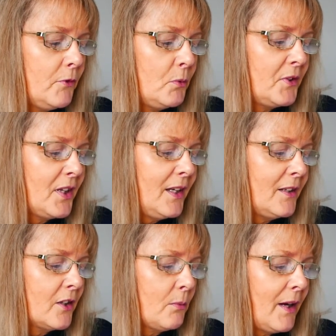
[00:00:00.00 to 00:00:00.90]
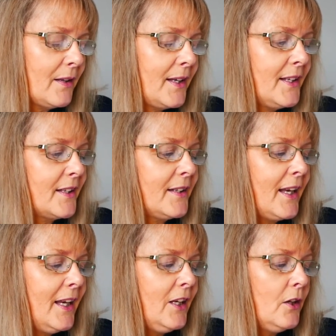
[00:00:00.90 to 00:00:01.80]
routine as well is an
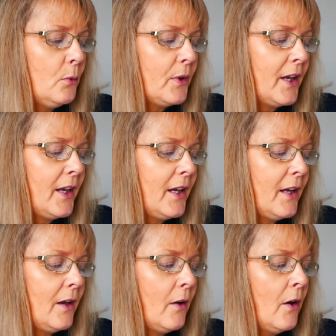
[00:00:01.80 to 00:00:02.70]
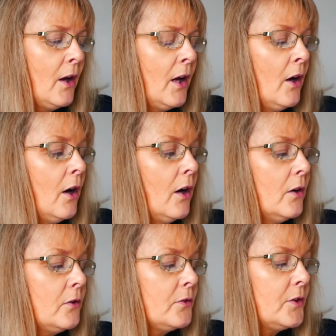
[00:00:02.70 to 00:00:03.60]
EUK
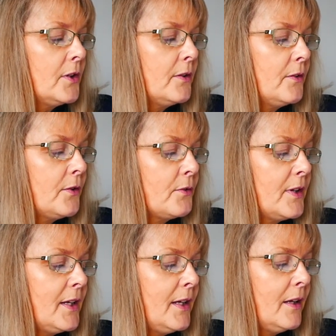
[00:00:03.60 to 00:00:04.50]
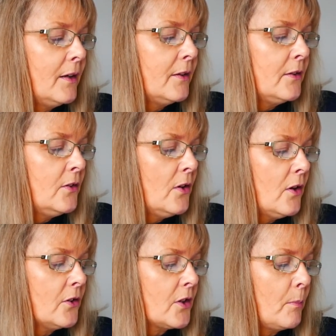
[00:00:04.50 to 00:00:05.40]
103
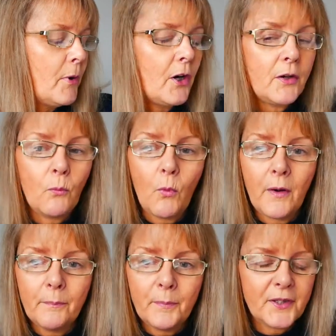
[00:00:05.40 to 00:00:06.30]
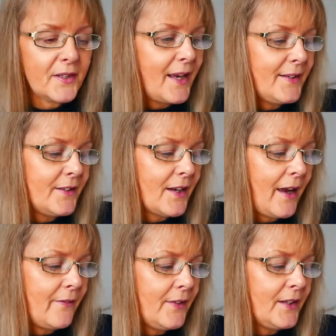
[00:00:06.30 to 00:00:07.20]
0.1%,
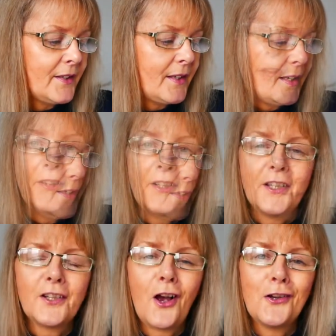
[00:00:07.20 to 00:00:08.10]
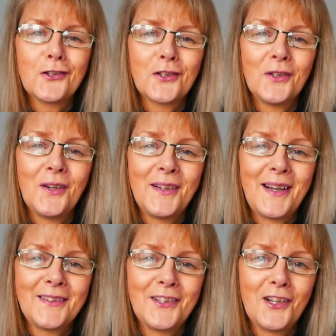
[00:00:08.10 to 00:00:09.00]
and this is also an
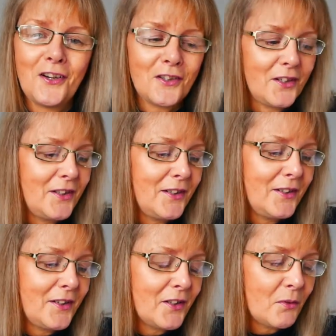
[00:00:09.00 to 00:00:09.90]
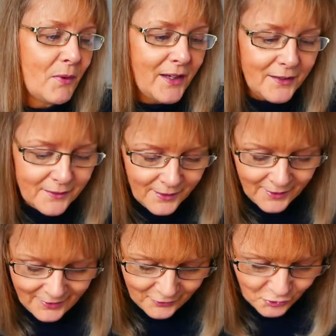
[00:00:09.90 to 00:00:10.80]
antioxidant as well.
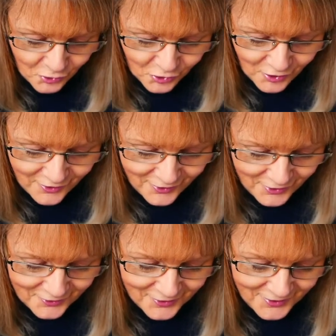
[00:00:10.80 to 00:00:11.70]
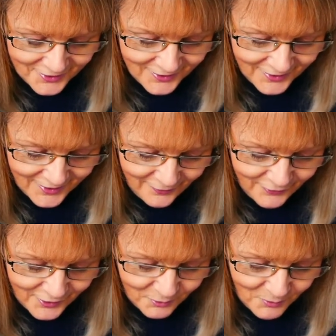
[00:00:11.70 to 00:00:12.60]
I'll just show you the consistency of
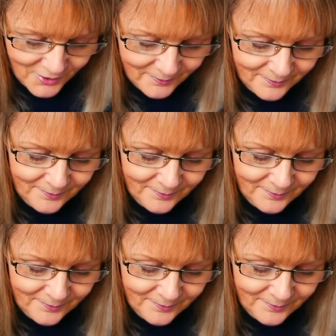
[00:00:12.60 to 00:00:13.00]
this one.